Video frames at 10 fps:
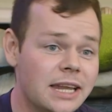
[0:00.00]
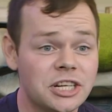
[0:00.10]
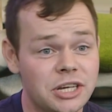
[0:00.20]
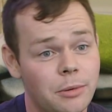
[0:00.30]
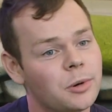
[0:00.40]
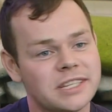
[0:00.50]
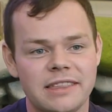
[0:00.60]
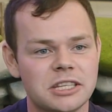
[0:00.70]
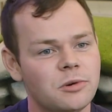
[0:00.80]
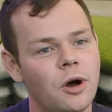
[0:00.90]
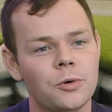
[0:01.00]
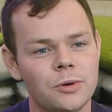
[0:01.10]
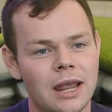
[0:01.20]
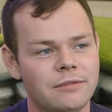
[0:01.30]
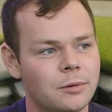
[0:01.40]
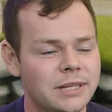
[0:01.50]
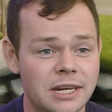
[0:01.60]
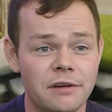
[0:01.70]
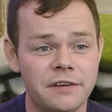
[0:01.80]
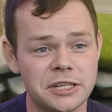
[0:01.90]
next year, we want to take that to a whole new level. We
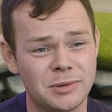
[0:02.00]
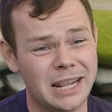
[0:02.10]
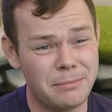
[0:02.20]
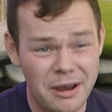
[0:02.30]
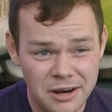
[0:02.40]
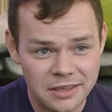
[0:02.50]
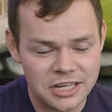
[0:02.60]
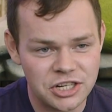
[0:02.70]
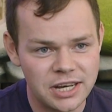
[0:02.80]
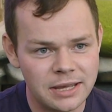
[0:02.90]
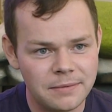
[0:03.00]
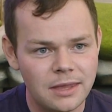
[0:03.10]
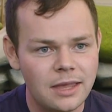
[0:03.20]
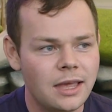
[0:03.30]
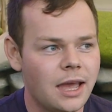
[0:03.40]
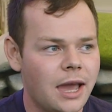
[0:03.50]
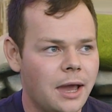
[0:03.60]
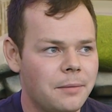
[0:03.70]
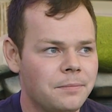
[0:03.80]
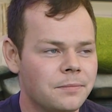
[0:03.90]
did our first one in America this year.
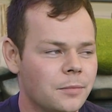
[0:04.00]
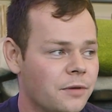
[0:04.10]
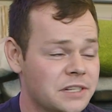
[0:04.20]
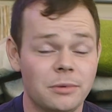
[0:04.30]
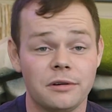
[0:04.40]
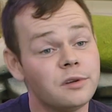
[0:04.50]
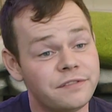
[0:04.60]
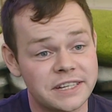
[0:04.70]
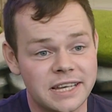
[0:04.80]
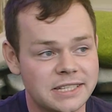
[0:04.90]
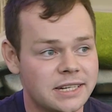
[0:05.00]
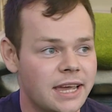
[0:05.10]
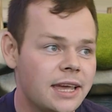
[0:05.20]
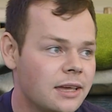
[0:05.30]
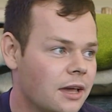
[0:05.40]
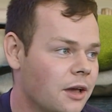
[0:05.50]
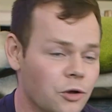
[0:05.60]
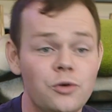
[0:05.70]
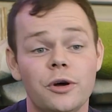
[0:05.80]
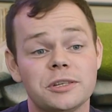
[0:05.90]
Obviously, we're at Runefest here today.
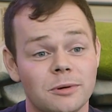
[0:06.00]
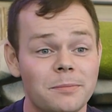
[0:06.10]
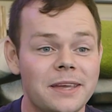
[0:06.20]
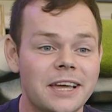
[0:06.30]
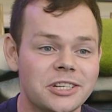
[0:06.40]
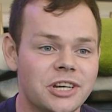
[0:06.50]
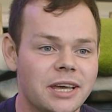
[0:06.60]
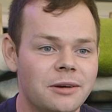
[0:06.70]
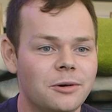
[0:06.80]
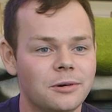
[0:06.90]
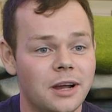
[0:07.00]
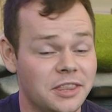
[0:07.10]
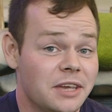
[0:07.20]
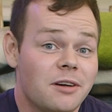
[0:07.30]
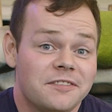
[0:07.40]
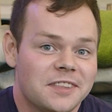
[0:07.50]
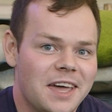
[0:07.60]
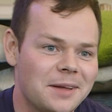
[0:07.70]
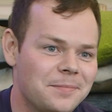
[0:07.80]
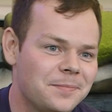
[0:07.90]
Who knows what it'll be next year or the year after that.